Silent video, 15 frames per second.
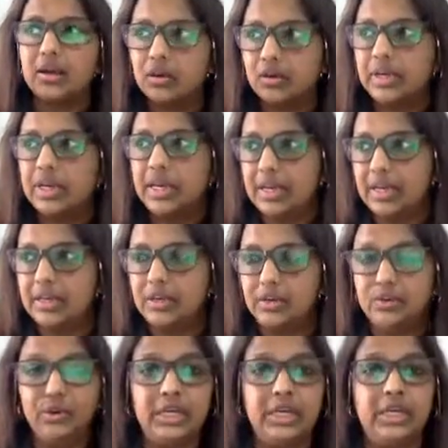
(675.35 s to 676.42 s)
okay, you
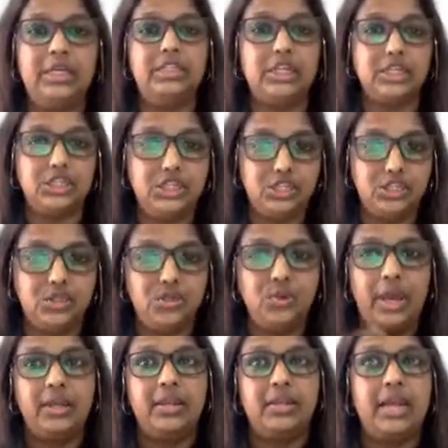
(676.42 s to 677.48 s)
know, it touches you
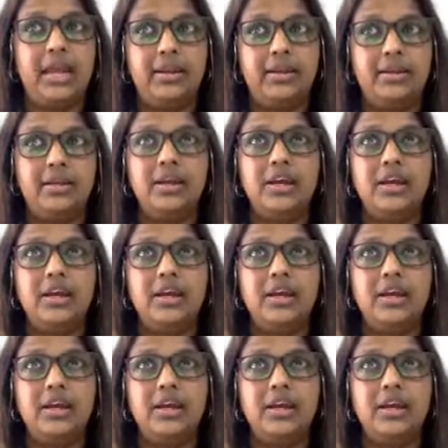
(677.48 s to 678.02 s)
and